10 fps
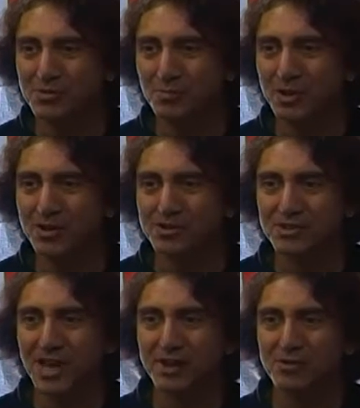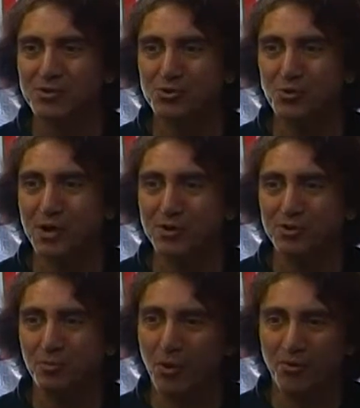with his big saccharine
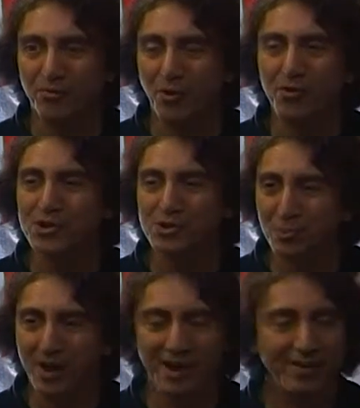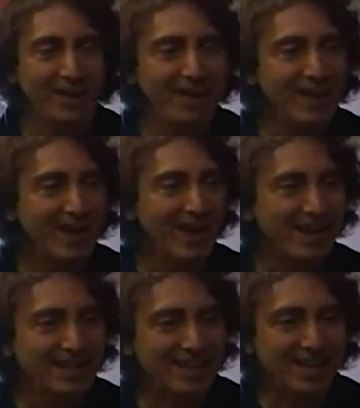sweet smoke, phony smile,
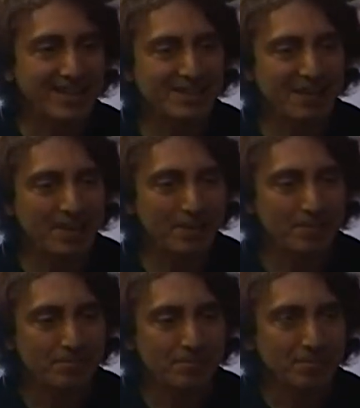and it says um,